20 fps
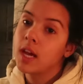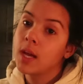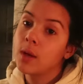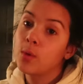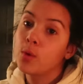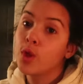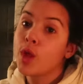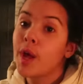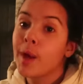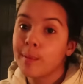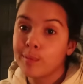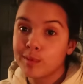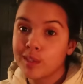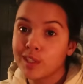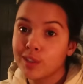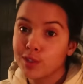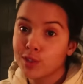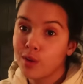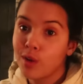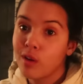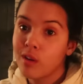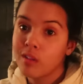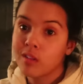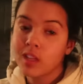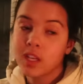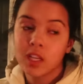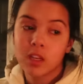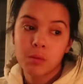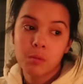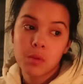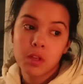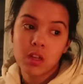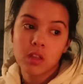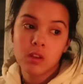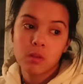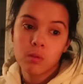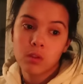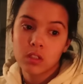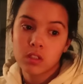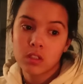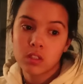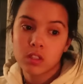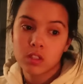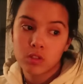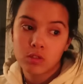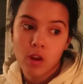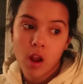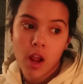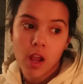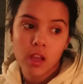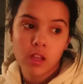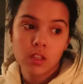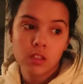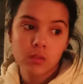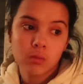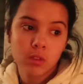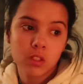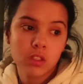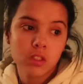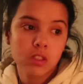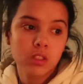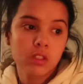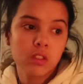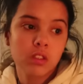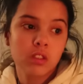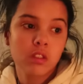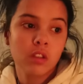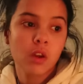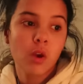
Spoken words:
I will update y'all in a minute once this dries, once it's...